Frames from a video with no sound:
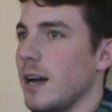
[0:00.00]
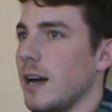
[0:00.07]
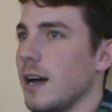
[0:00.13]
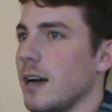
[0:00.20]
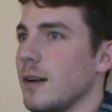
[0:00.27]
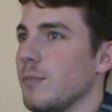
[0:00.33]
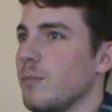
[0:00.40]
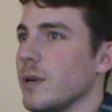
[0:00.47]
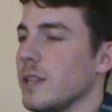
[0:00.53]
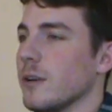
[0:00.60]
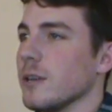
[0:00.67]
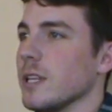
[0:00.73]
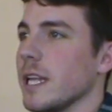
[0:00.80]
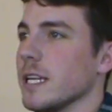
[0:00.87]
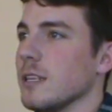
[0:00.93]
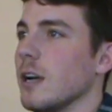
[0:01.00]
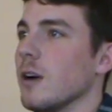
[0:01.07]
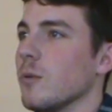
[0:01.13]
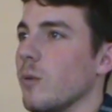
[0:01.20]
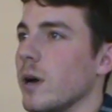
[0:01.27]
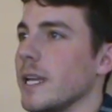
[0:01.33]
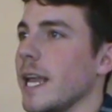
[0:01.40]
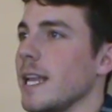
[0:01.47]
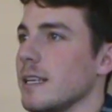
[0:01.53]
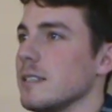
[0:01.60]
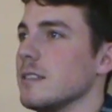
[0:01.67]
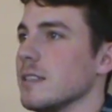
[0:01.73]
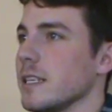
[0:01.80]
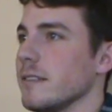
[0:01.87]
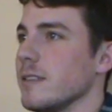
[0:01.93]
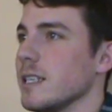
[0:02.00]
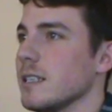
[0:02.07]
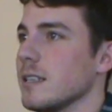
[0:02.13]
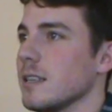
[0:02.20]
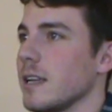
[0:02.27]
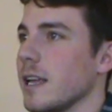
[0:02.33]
Uh, but they're like, no, 1-8 is leaving.